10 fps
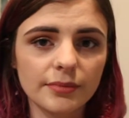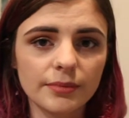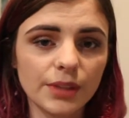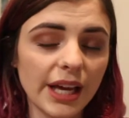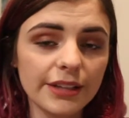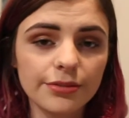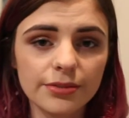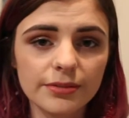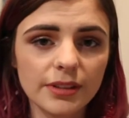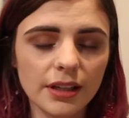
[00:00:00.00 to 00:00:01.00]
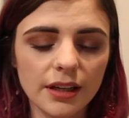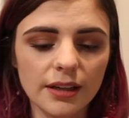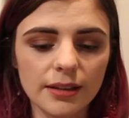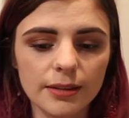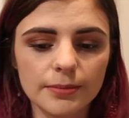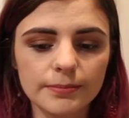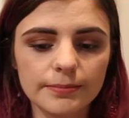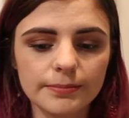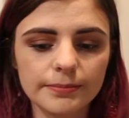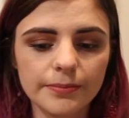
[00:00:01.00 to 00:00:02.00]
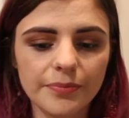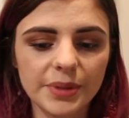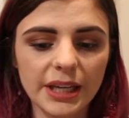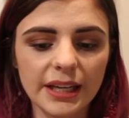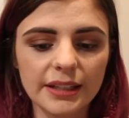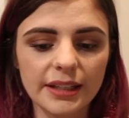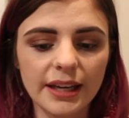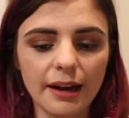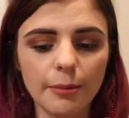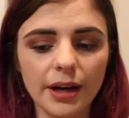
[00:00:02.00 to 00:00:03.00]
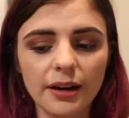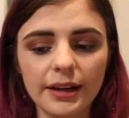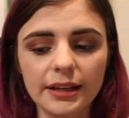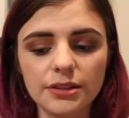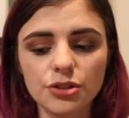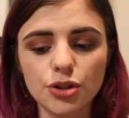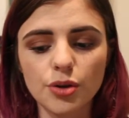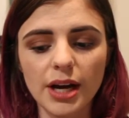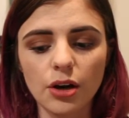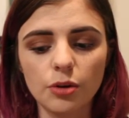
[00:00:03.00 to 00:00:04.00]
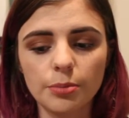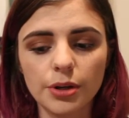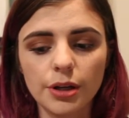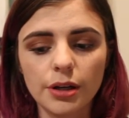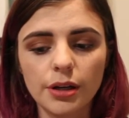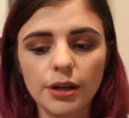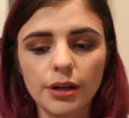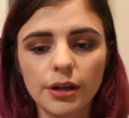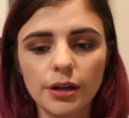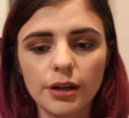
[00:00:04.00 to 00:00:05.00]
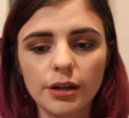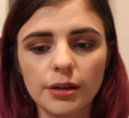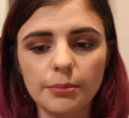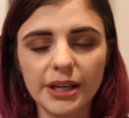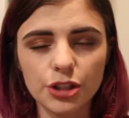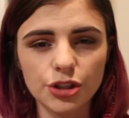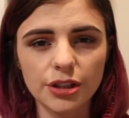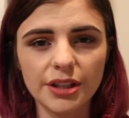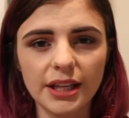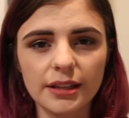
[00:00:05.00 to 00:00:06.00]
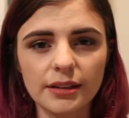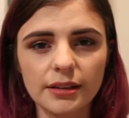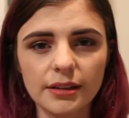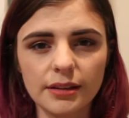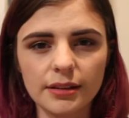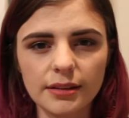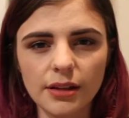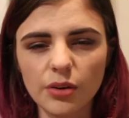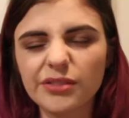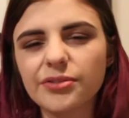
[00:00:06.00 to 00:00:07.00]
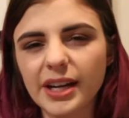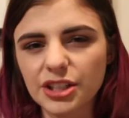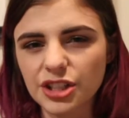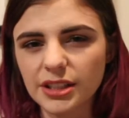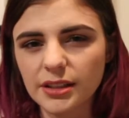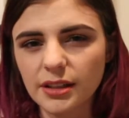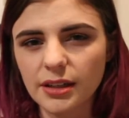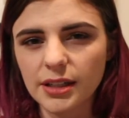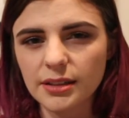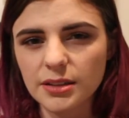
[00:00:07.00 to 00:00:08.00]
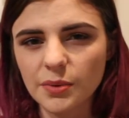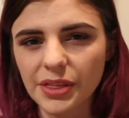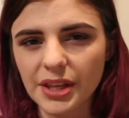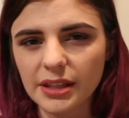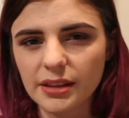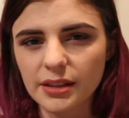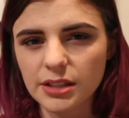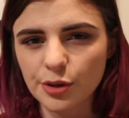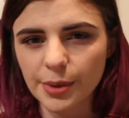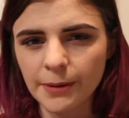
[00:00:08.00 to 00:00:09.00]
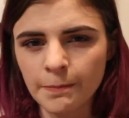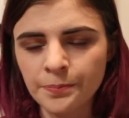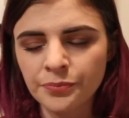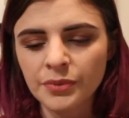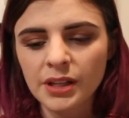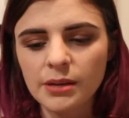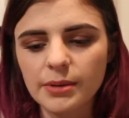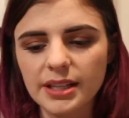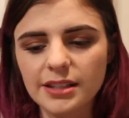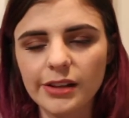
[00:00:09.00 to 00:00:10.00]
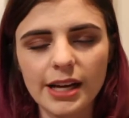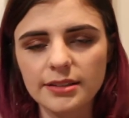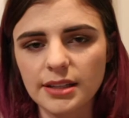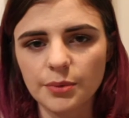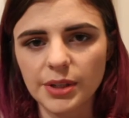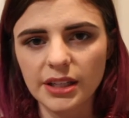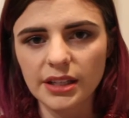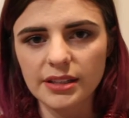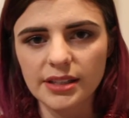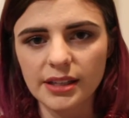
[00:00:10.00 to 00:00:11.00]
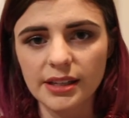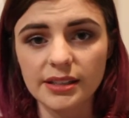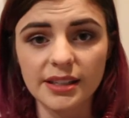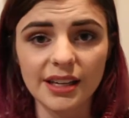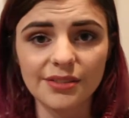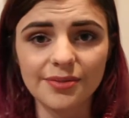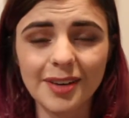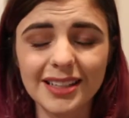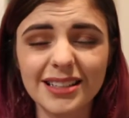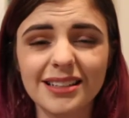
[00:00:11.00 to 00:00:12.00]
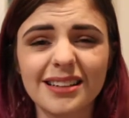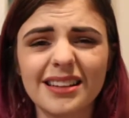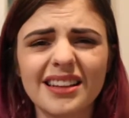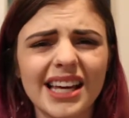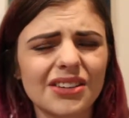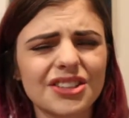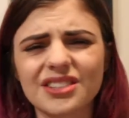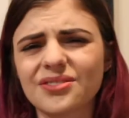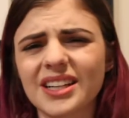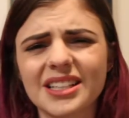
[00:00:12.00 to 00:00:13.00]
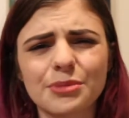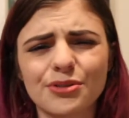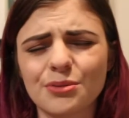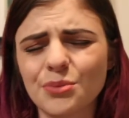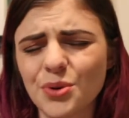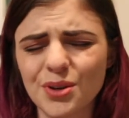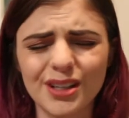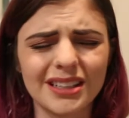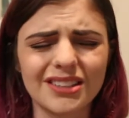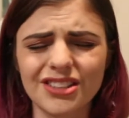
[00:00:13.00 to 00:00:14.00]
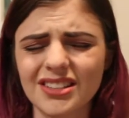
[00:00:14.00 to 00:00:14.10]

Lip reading: life, and the antibiotic is to help make sure that no infection occurs within the tumor, because the last thing we need is it to get infected, and then that'll just affect him even more, and